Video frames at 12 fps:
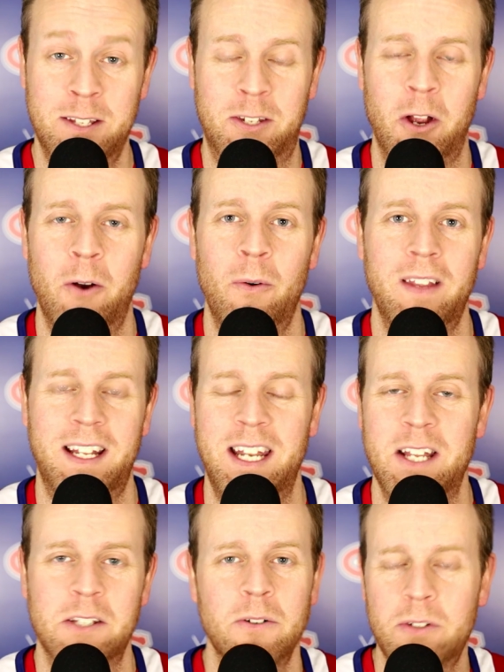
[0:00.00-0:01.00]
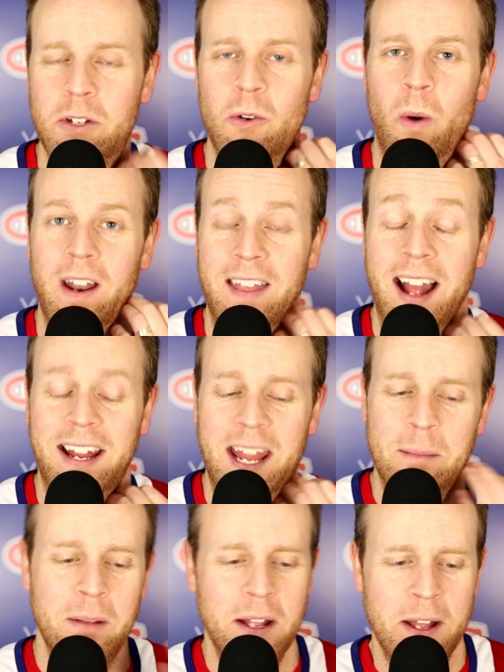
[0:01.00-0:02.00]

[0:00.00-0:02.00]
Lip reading: So the Canadiens lose 2-1 in that game,